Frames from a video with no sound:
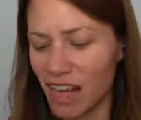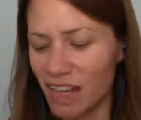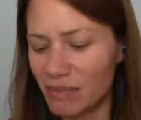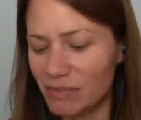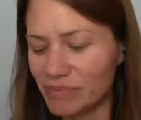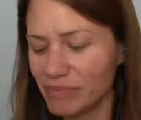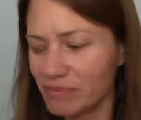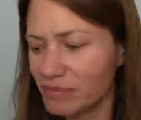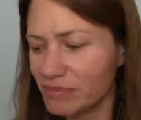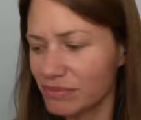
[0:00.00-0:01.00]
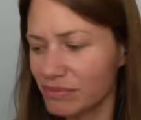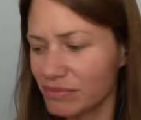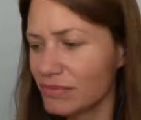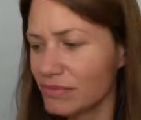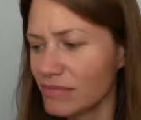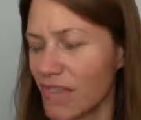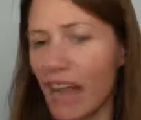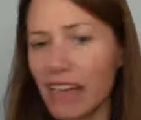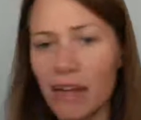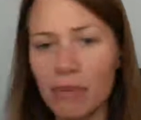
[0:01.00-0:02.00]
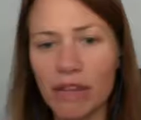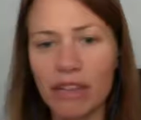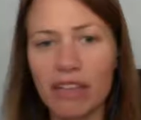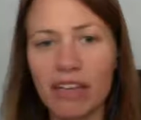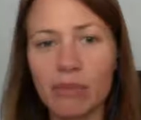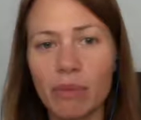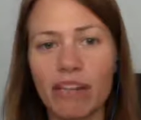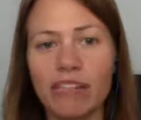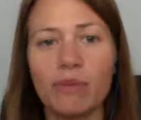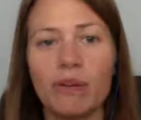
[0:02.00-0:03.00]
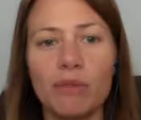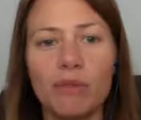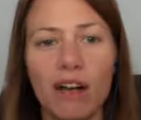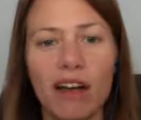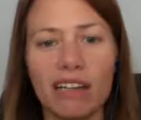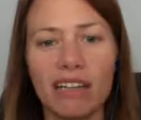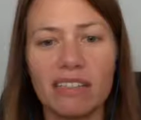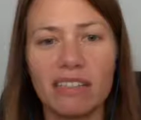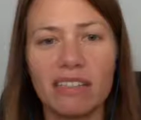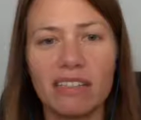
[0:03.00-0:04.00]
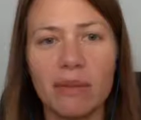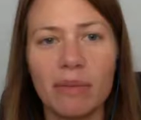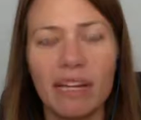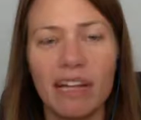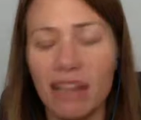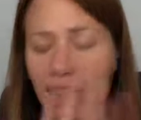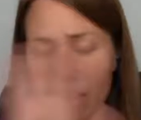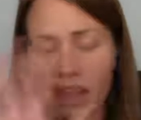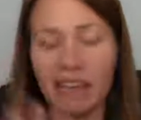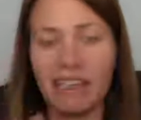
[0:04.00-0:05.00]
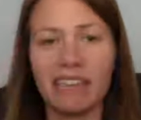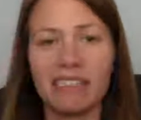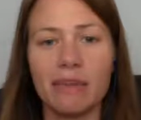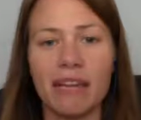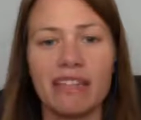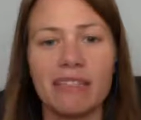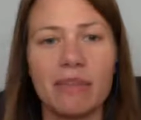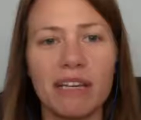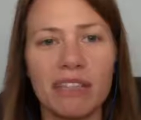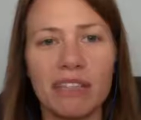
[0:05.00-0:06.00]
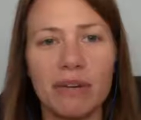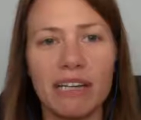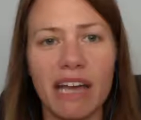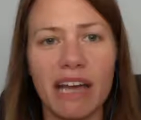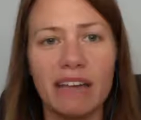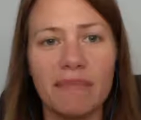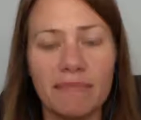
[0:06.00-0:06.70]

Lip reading: I had a couple other things, but I didn't want to move on unless somebody, in case somebody had something else they wanted to add.